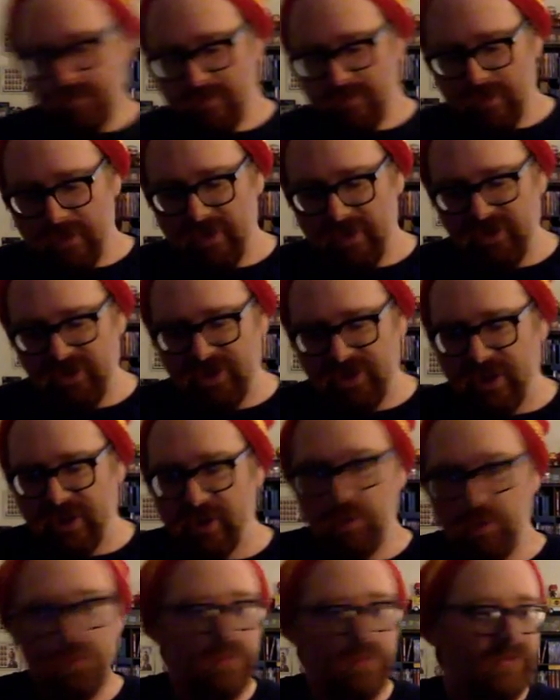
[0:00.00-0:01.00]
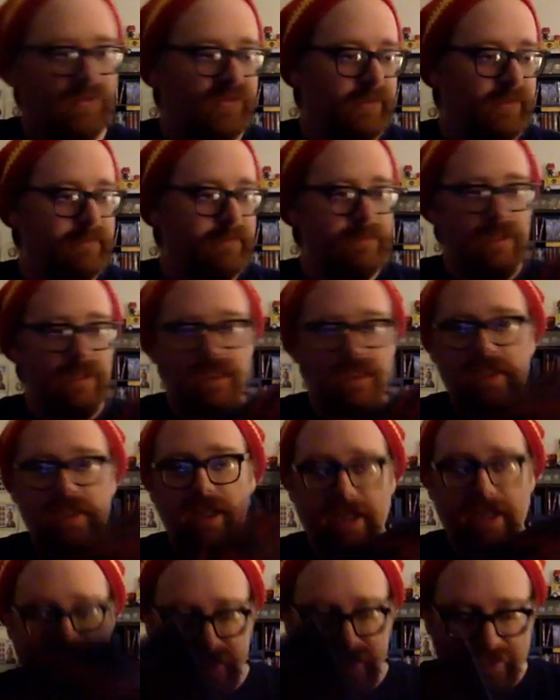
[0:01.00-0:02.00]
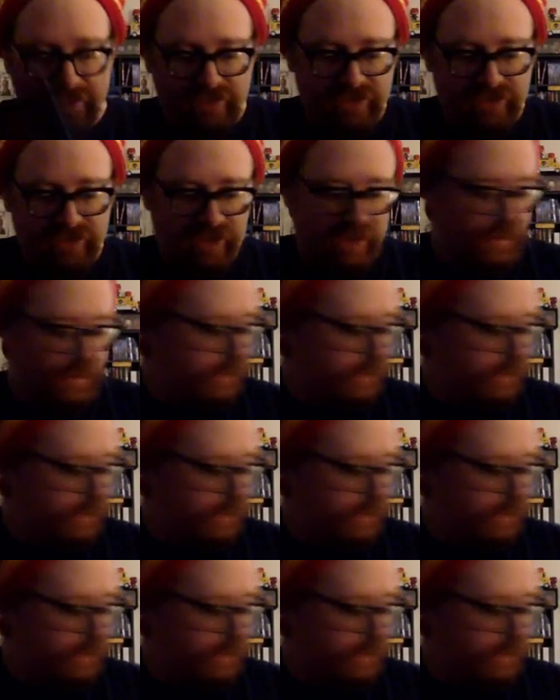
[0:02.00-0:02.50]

This is kind of cool for me, as it